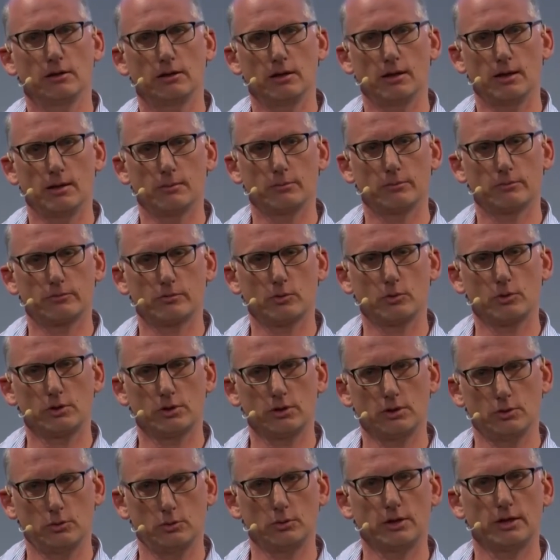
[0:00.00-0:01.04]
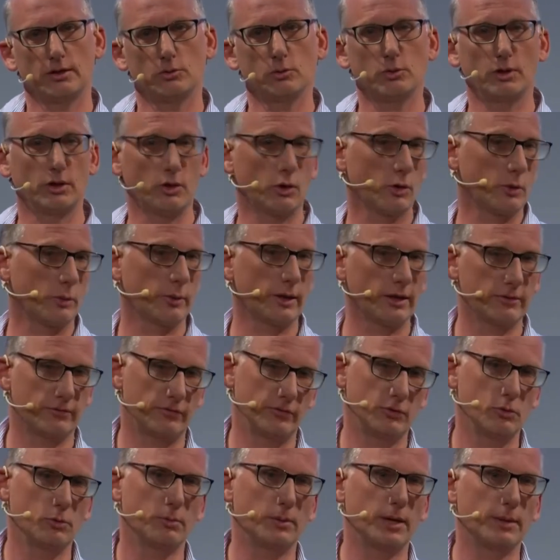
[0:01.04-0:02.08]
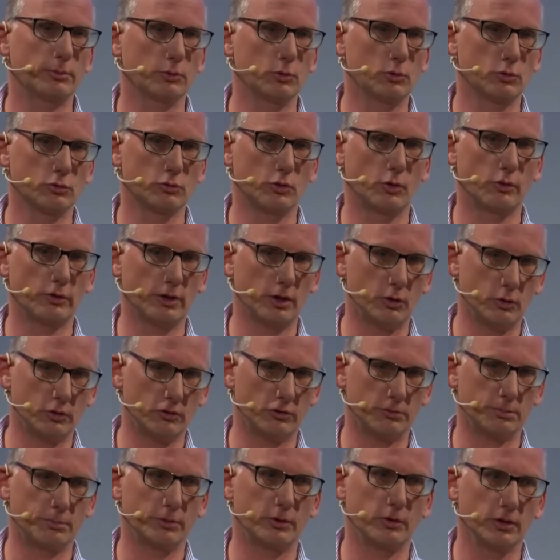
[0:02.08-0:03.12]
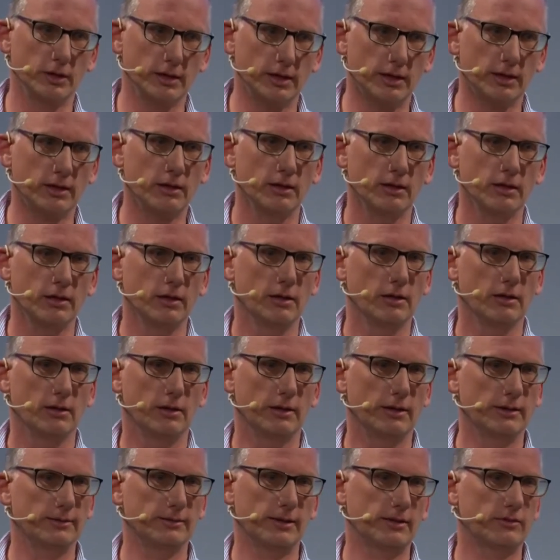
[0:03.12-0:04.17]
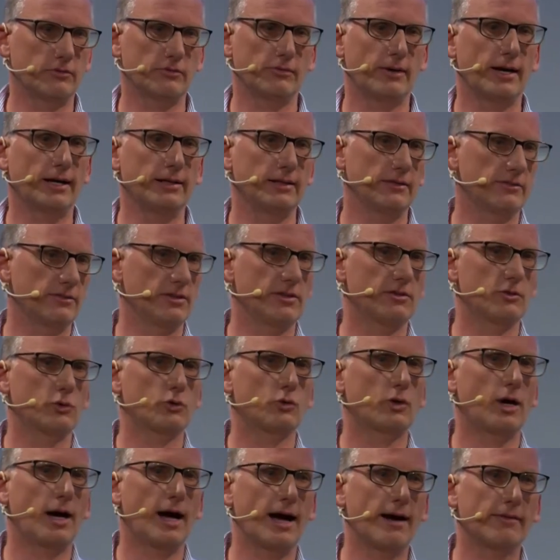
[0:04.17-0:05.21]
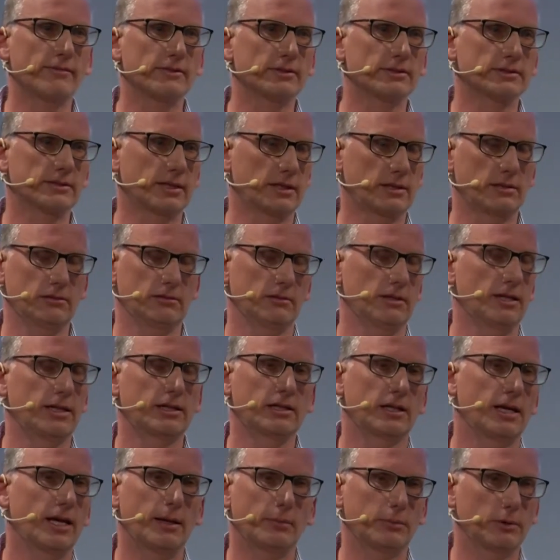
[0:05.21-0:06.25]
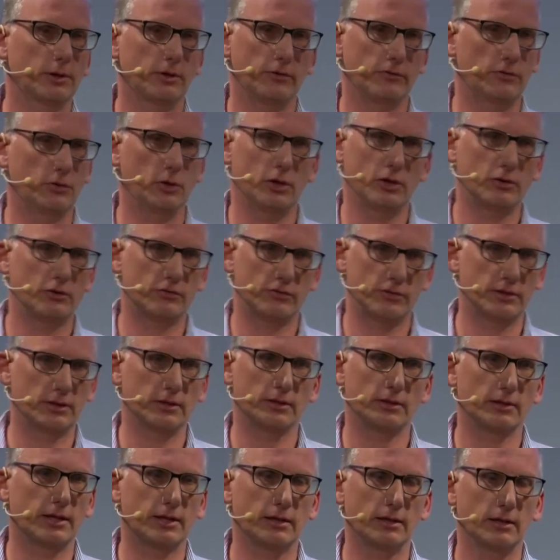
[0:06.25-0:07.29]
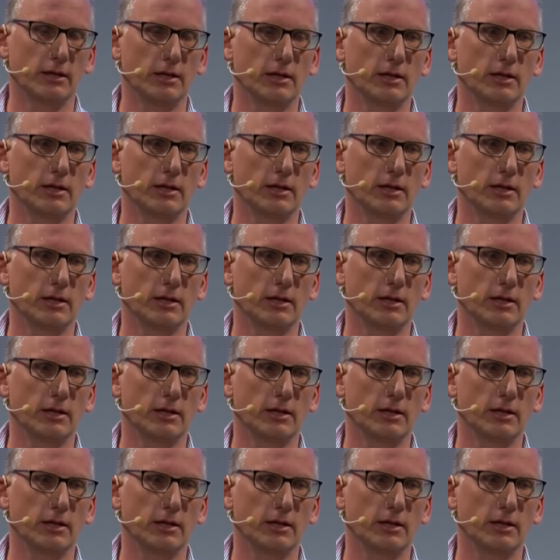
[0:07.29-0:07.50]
Um, so you can do that too. I know quite a few people who grow their own spirulina, and that's fine. It's easy to harvest. I can, I can help you if you're interested in that.